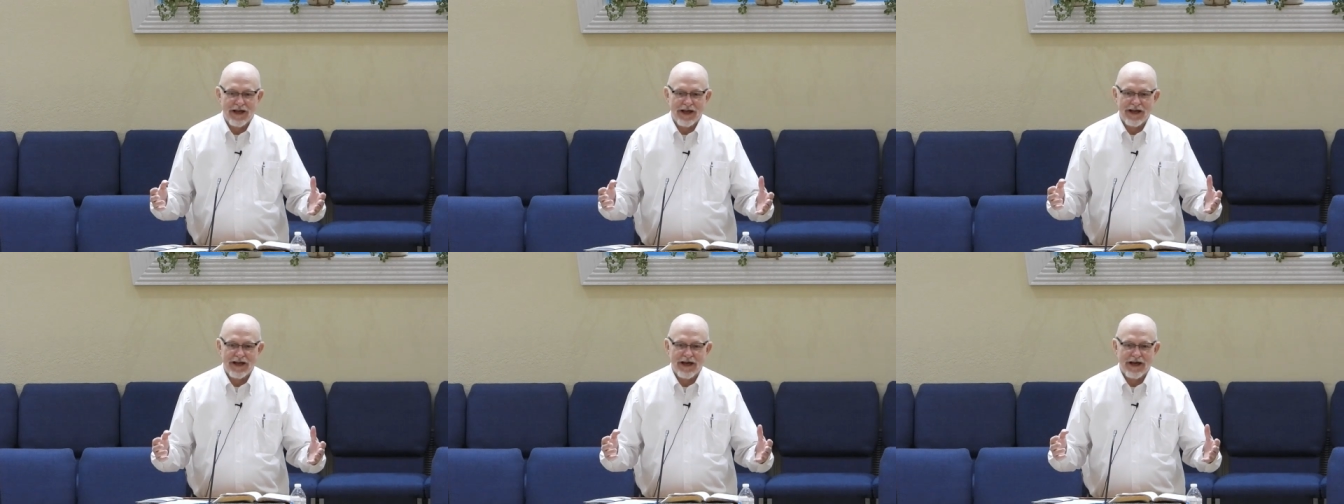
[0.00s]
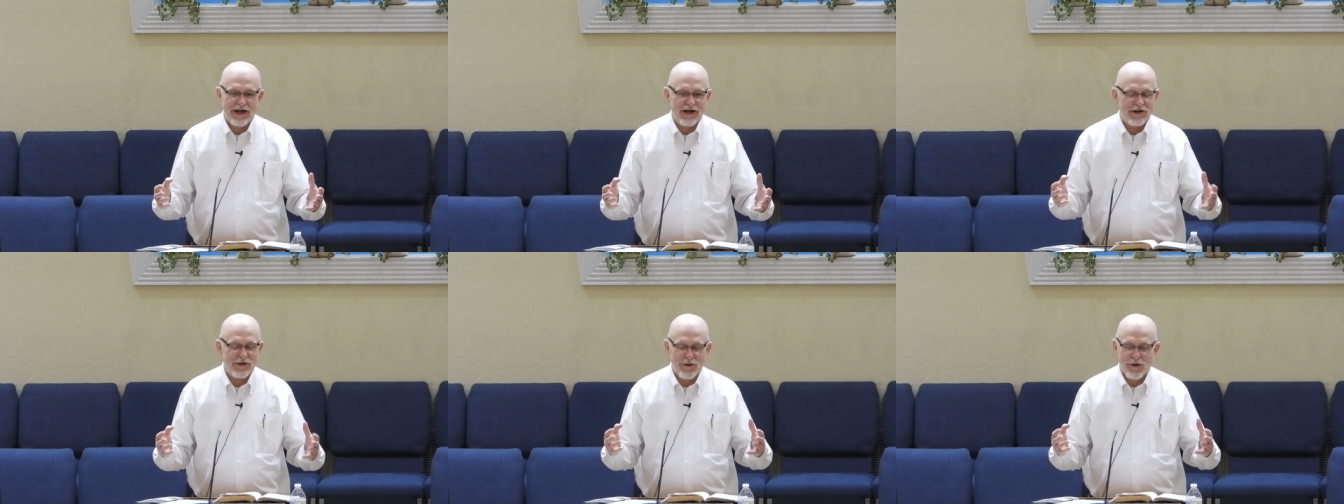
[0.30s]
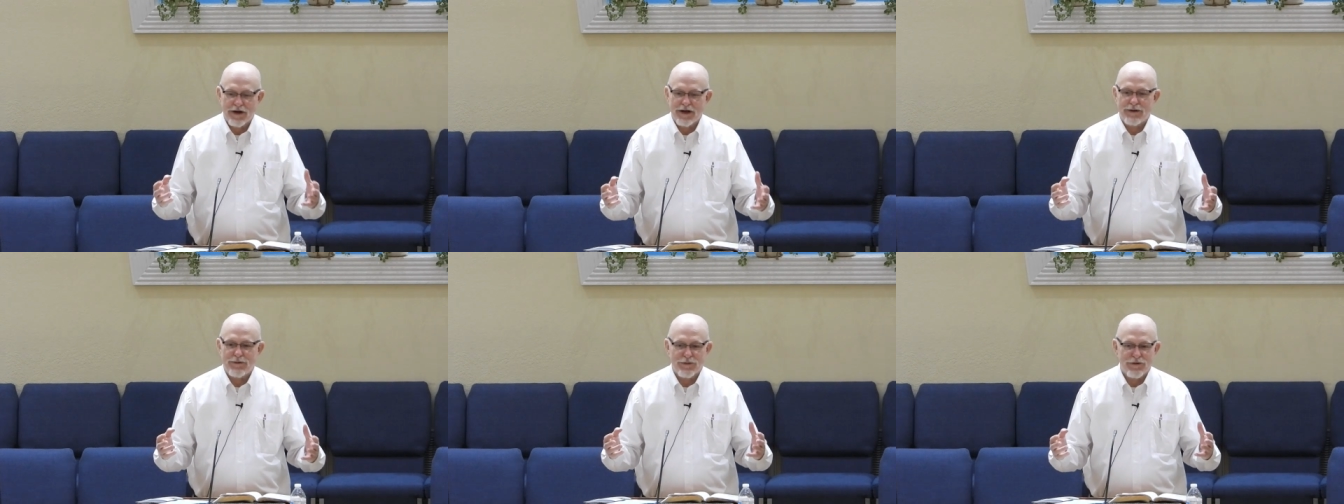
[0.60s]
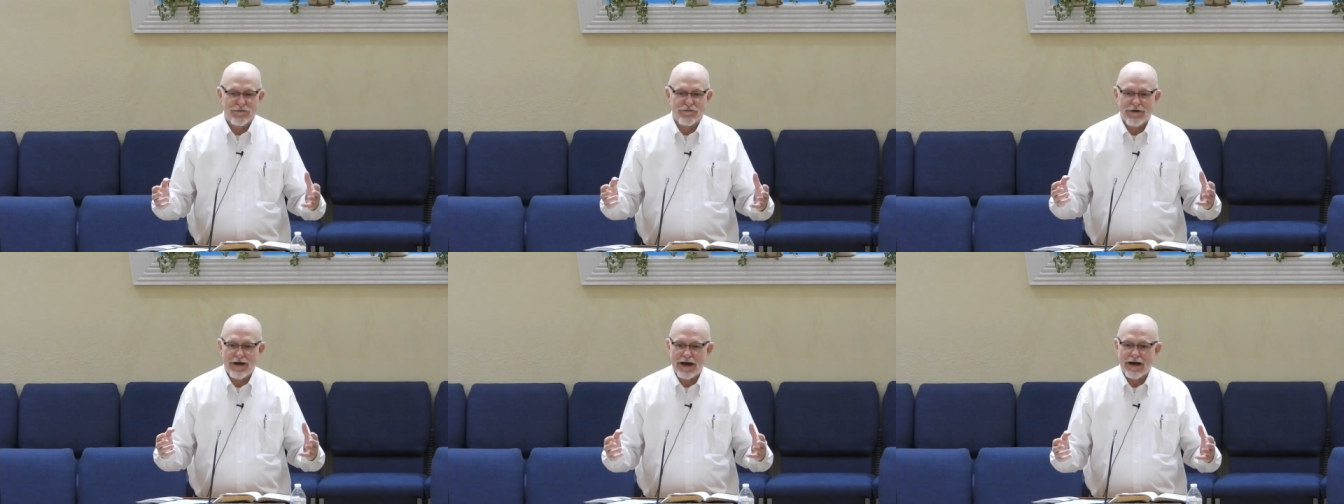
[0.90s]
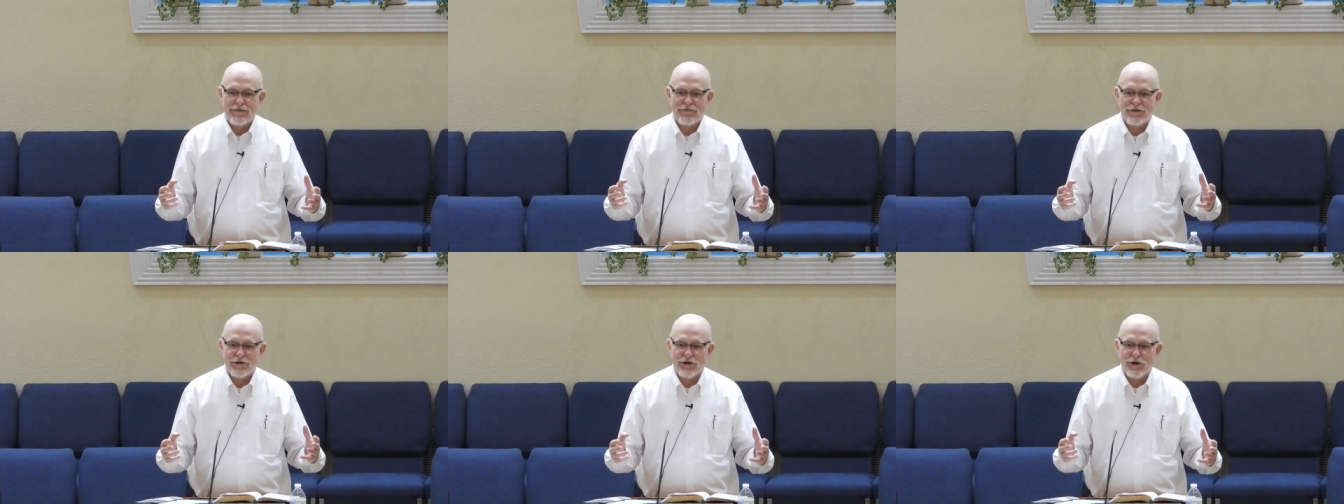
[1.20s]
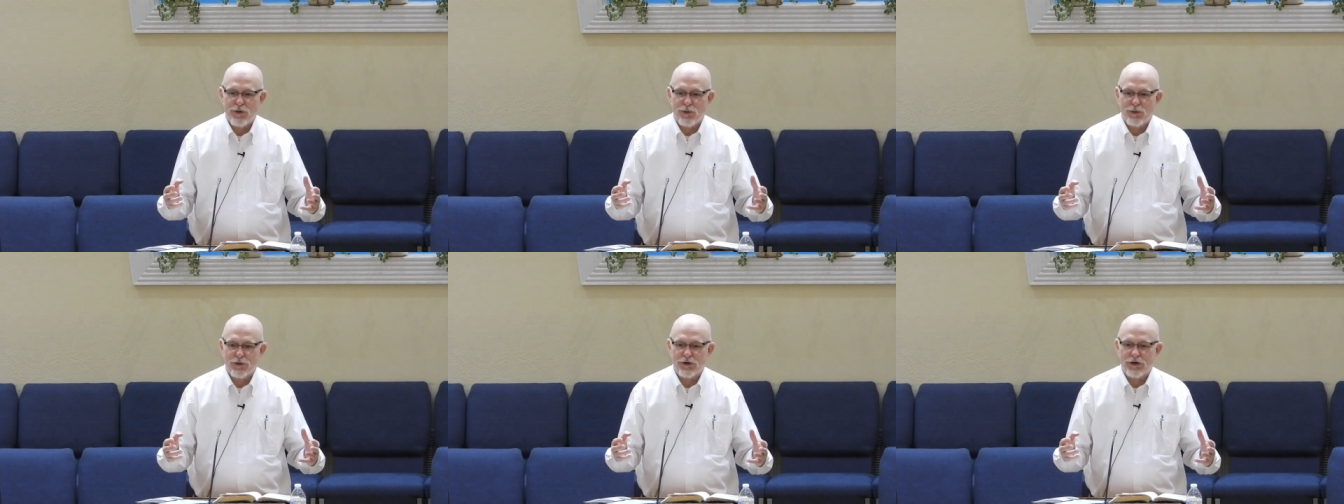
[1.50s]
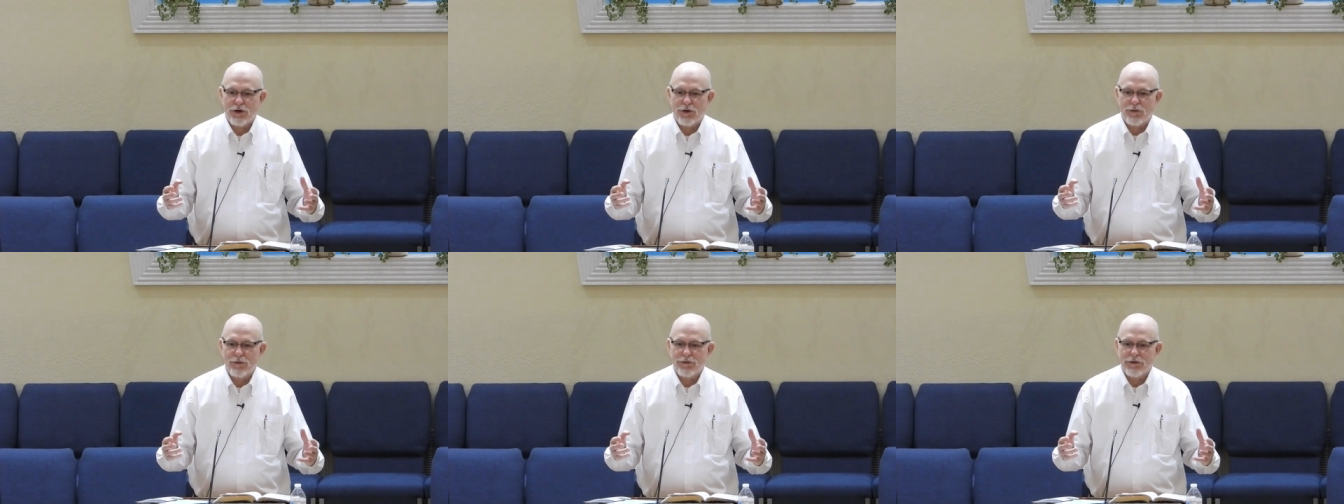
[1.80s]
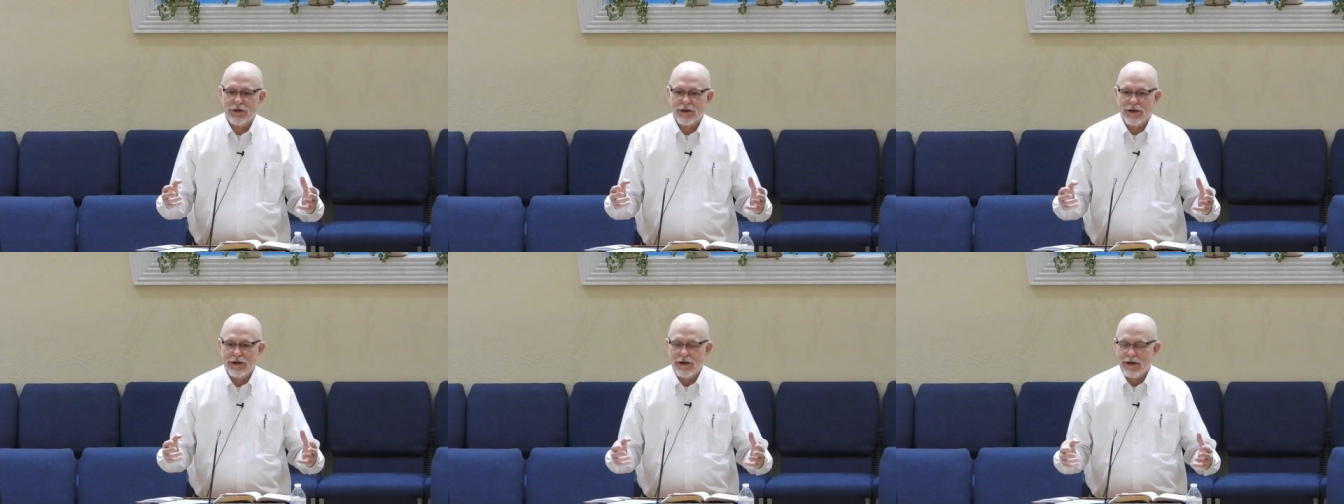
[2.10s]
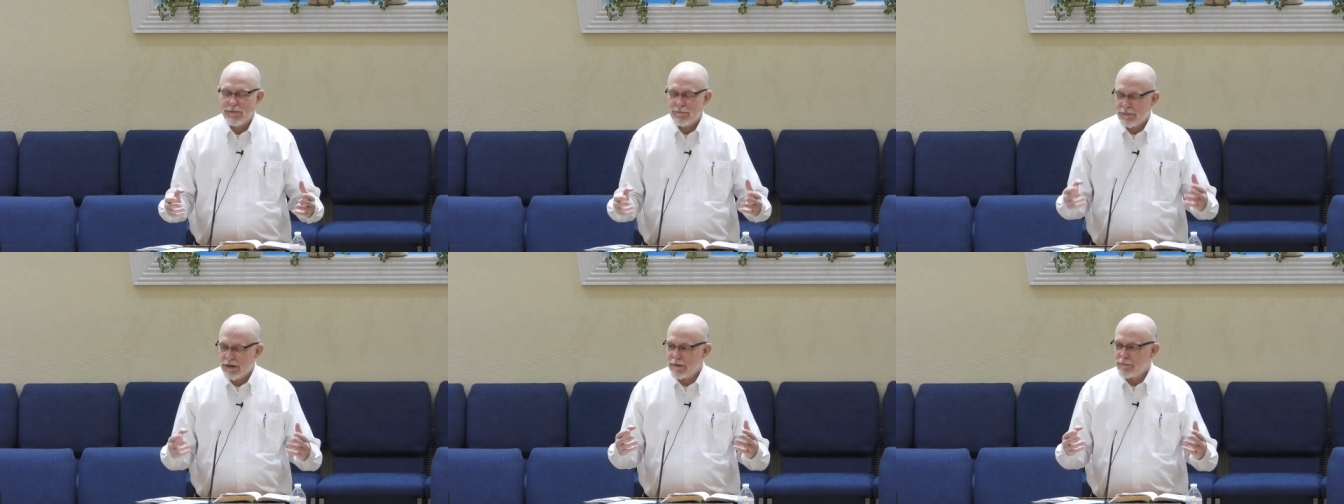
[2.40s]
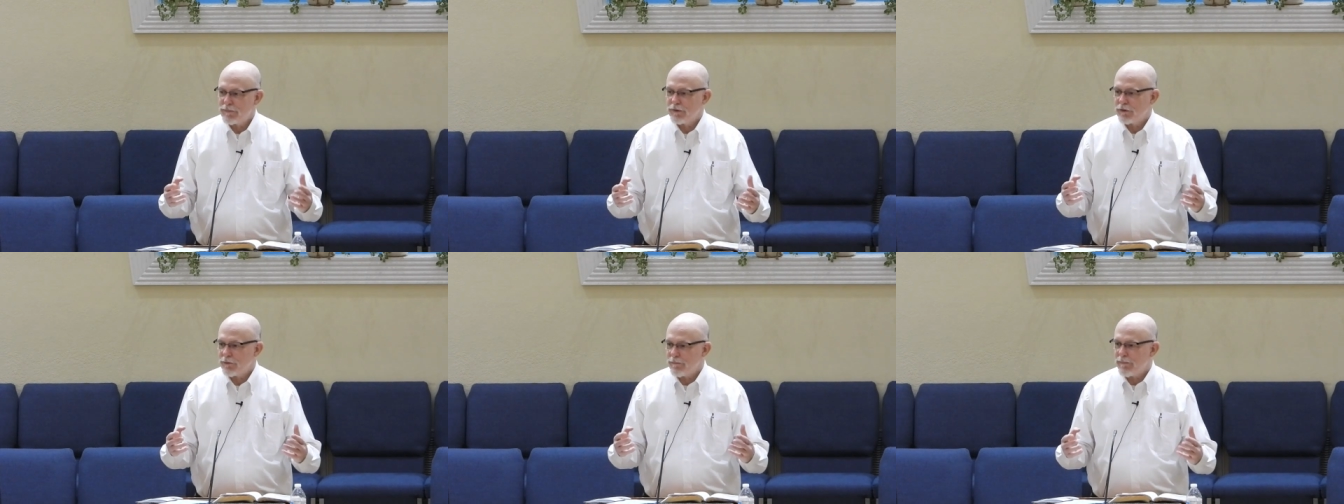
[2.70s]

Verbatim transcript: They got a great revival going on people